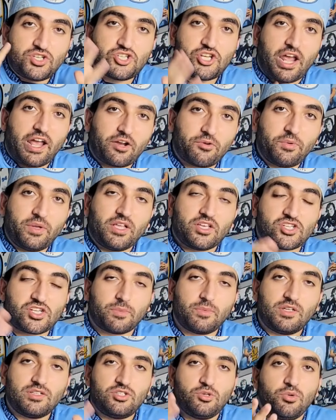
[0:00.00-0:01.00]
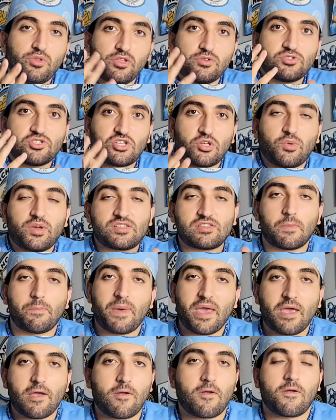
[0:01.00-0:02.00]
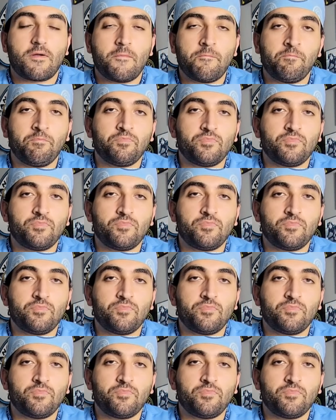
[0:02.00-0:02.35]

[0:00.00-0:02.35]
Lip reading: Jack Grealish. I'm going to do those two as a pair.